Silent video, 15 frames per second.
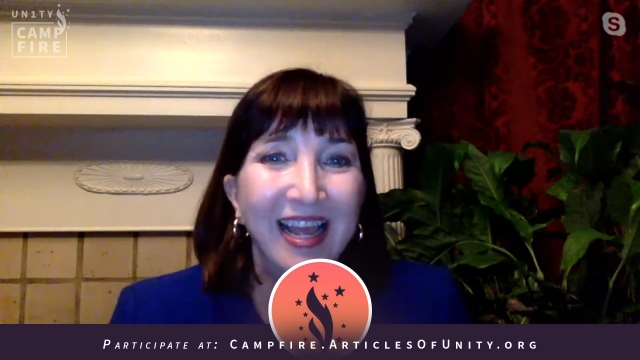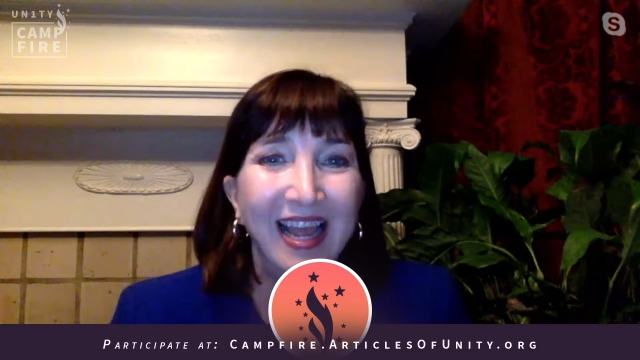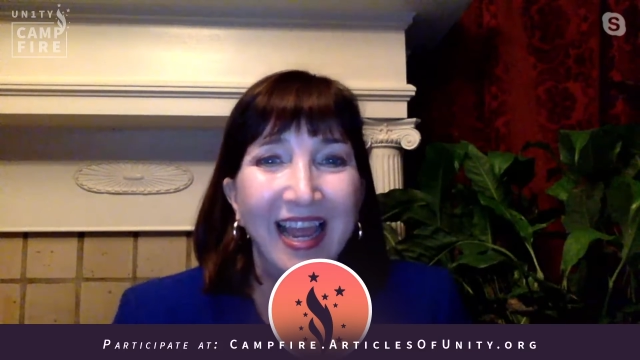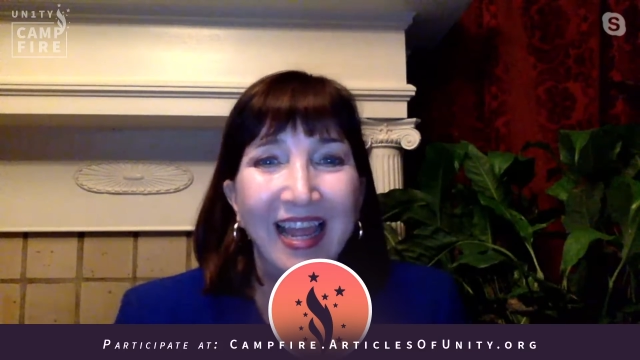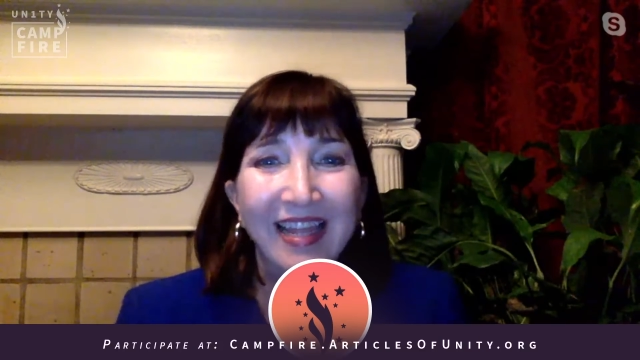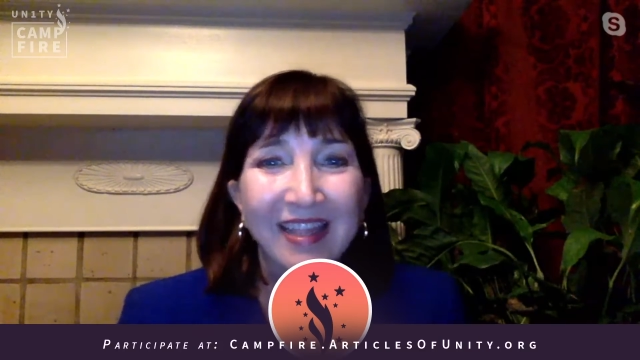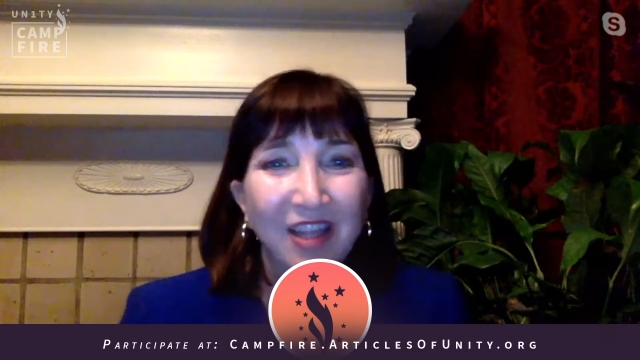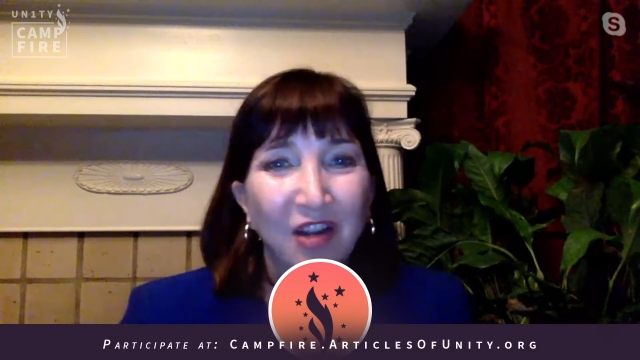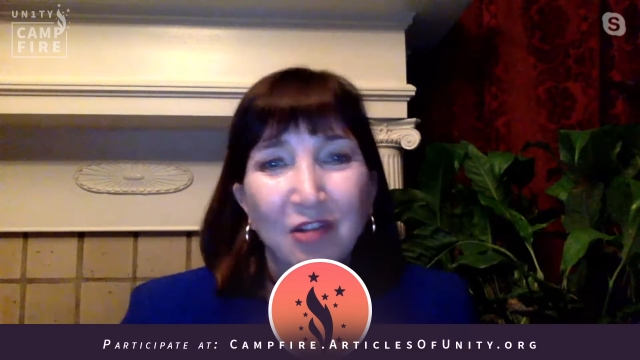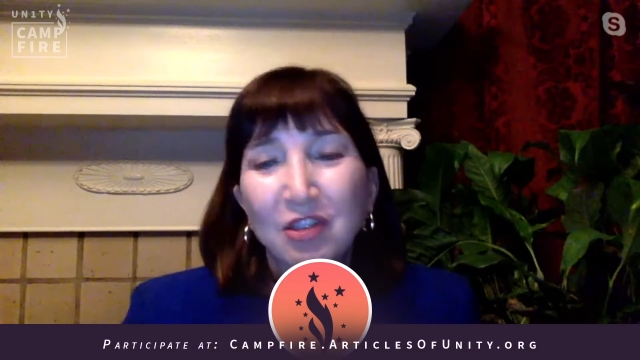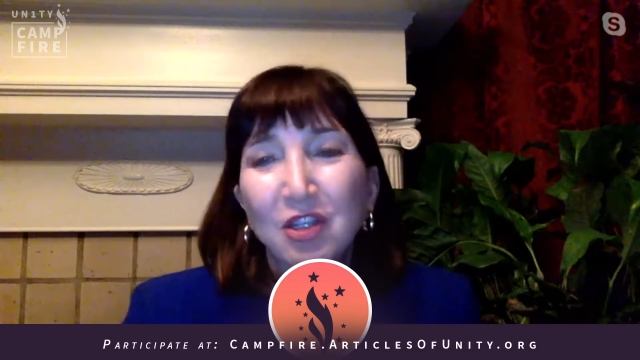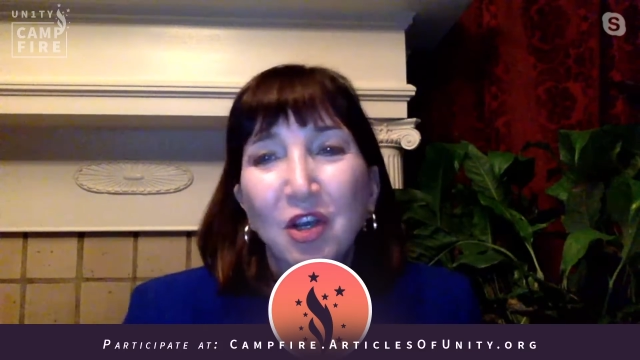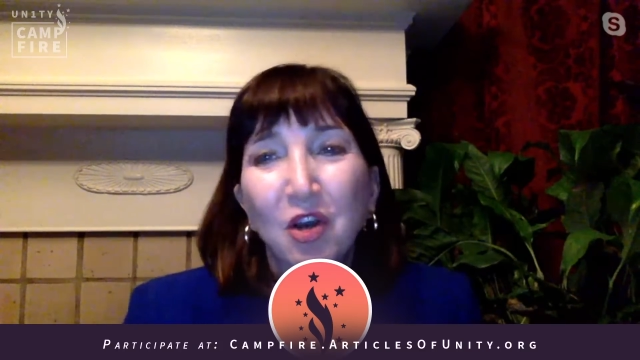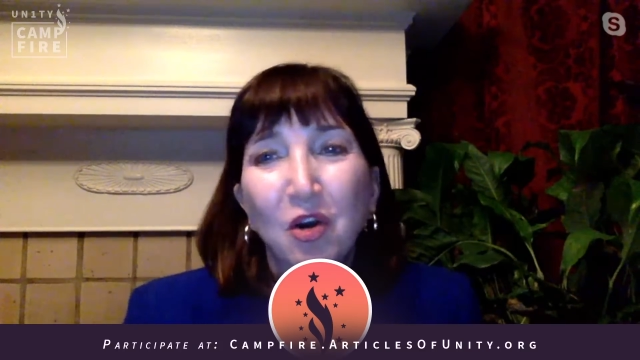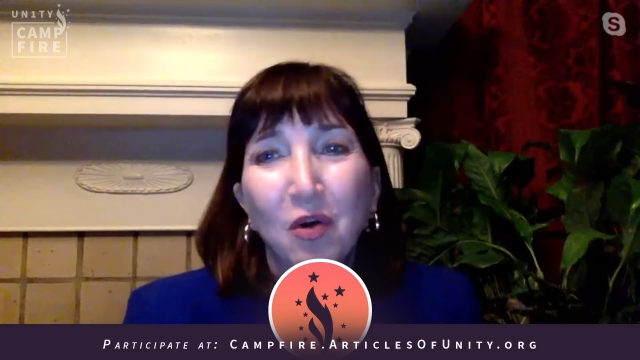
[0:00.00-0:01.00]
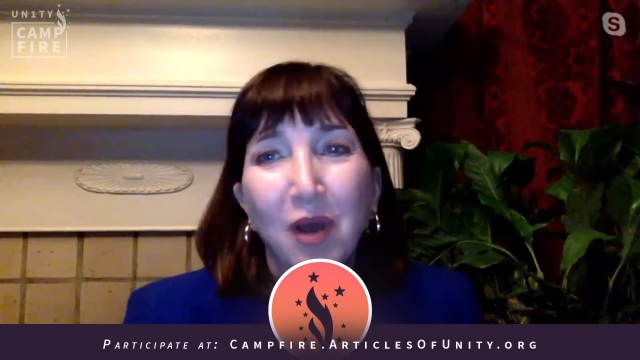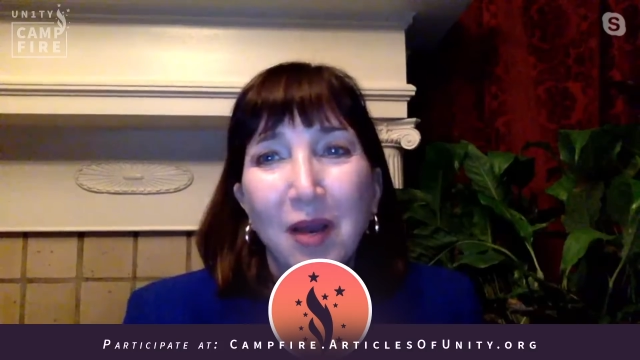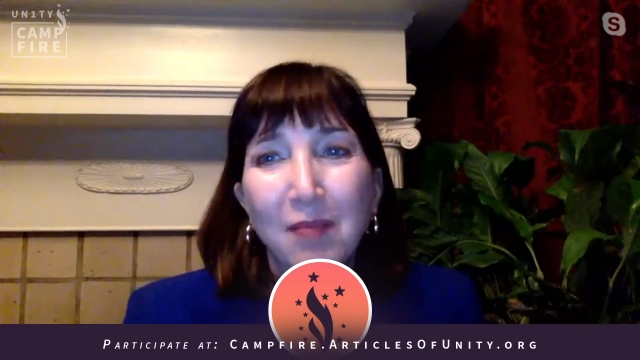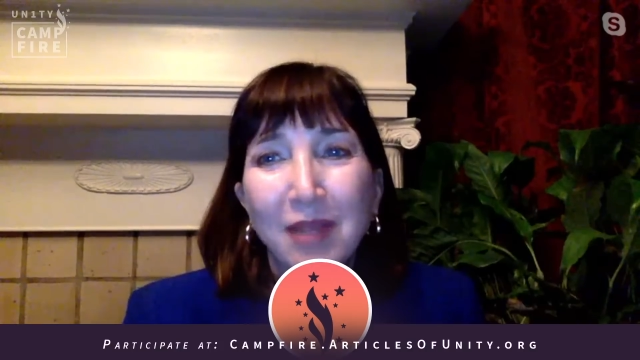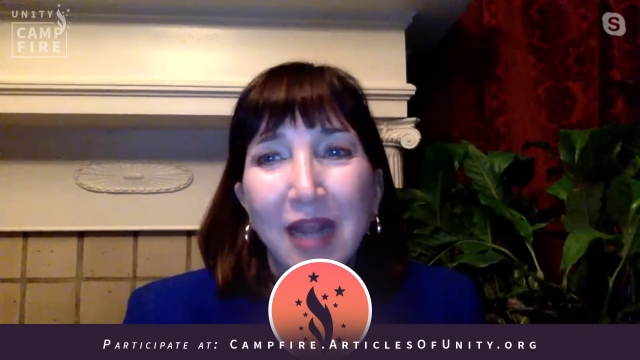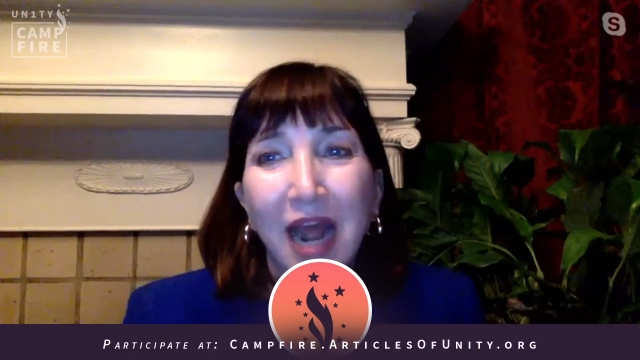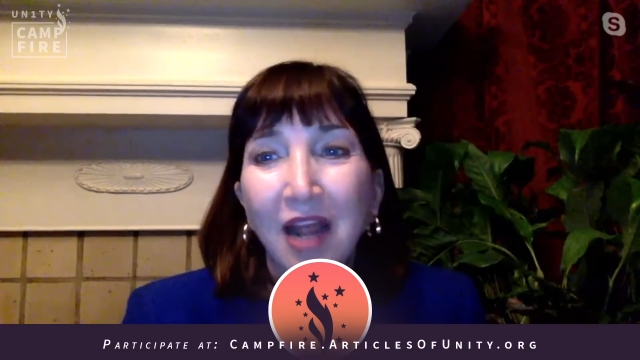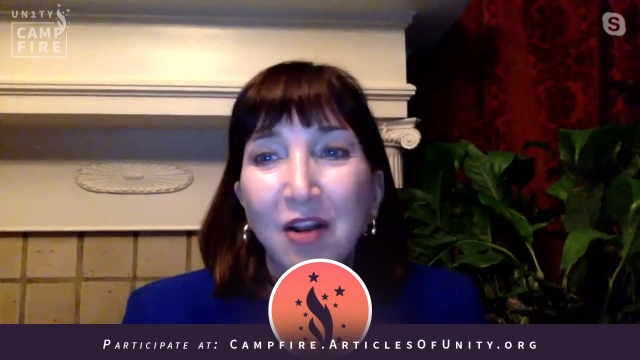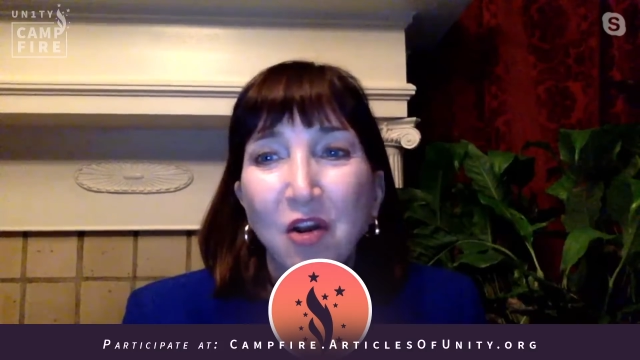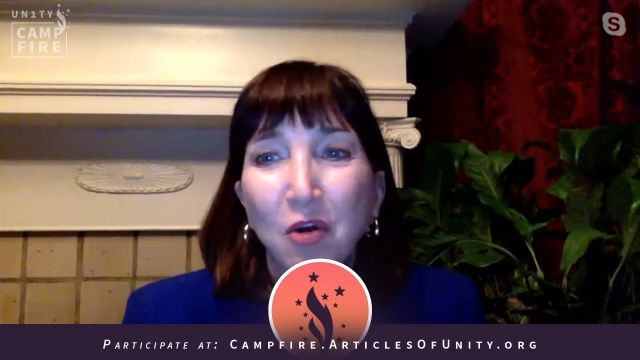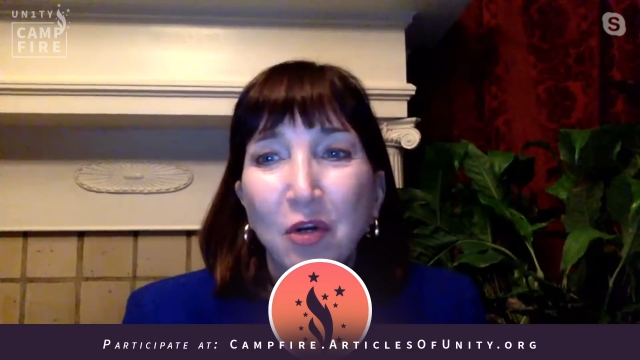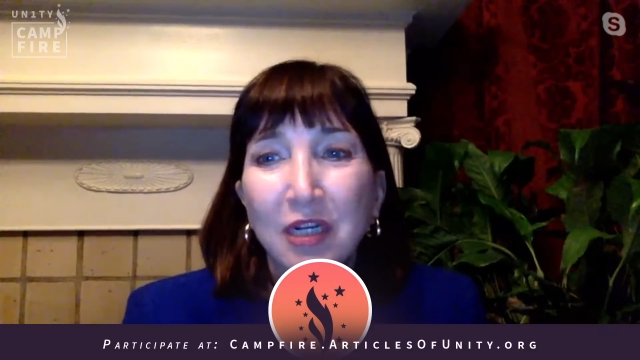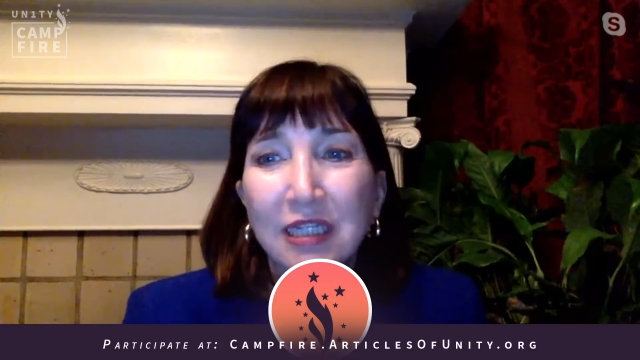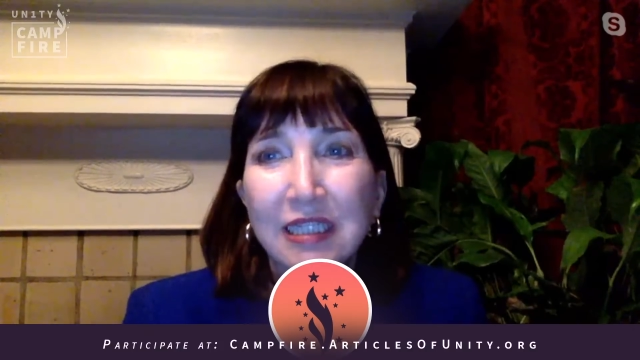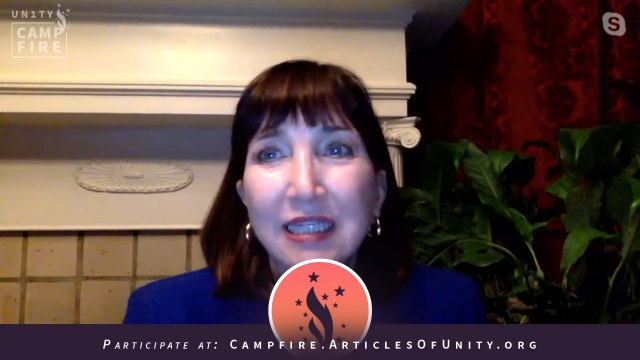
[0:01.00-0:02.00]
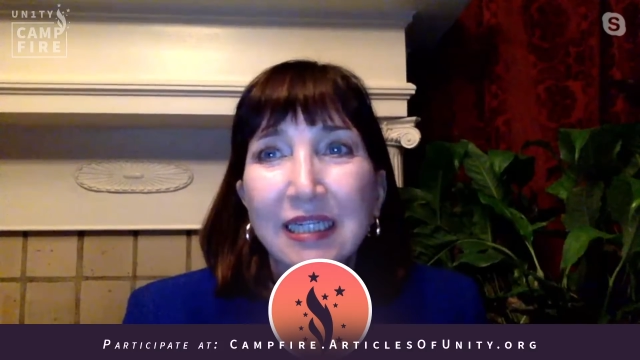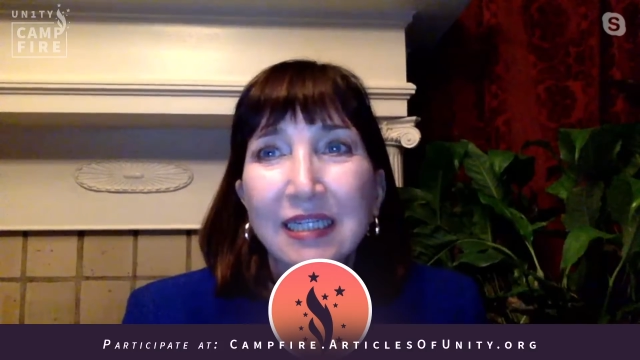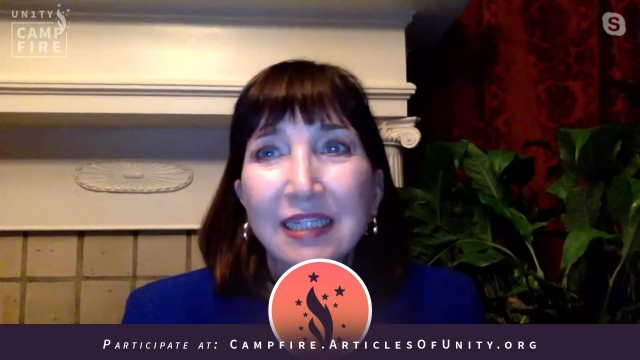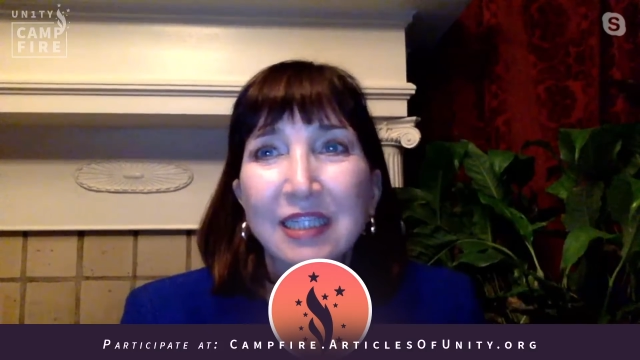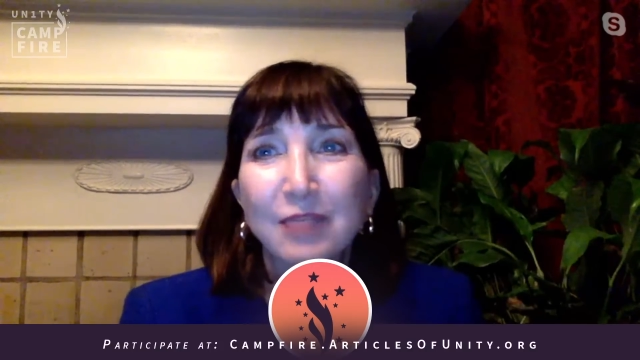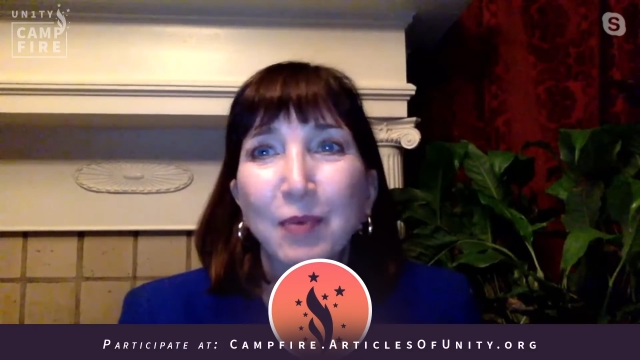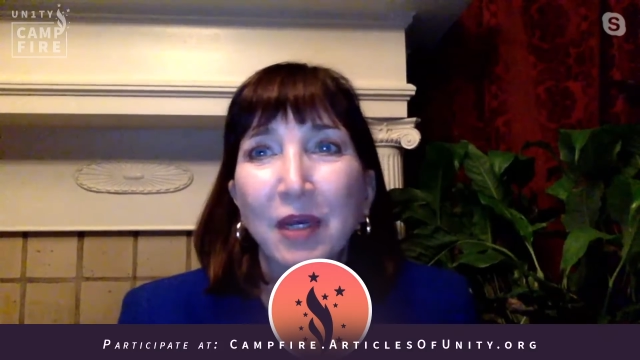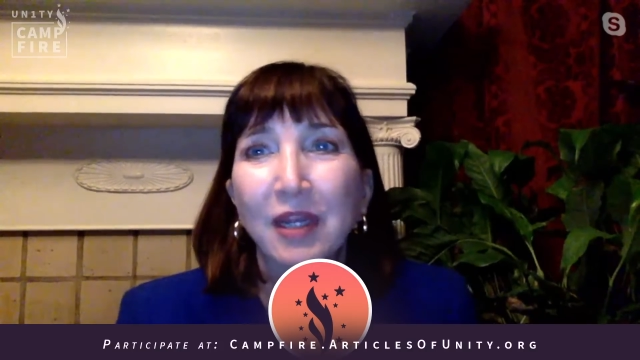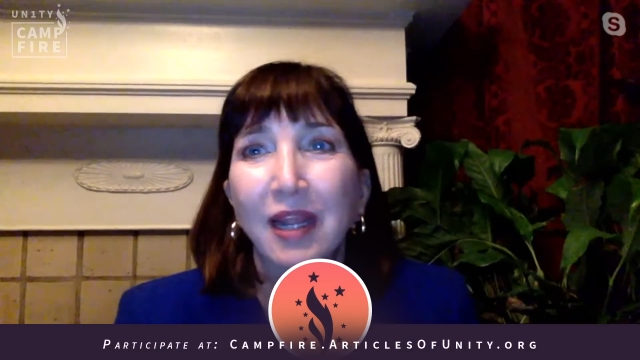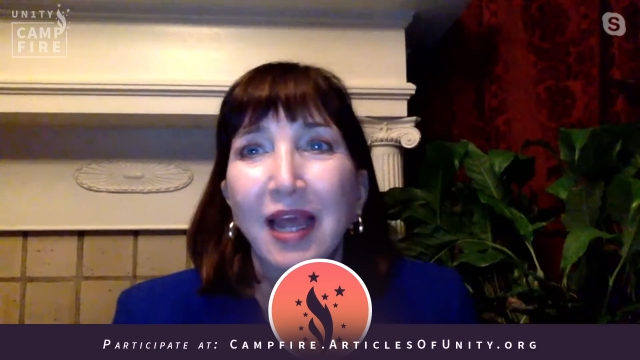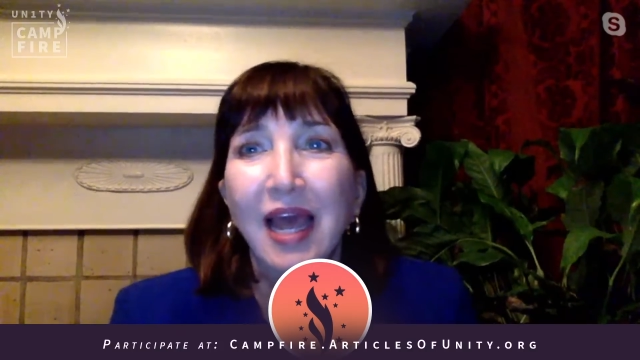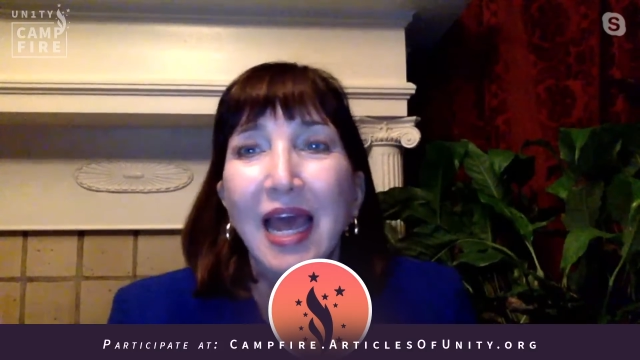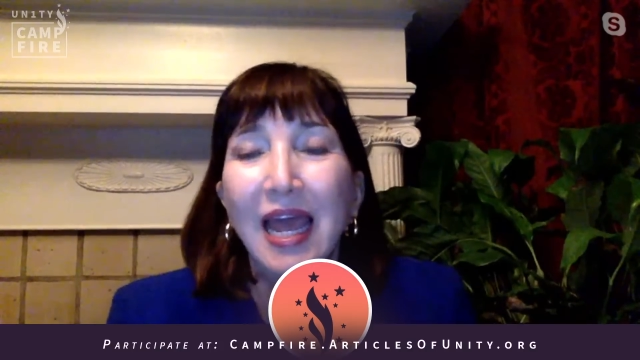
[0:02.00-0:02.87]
and there, so I mean, I know it exists, but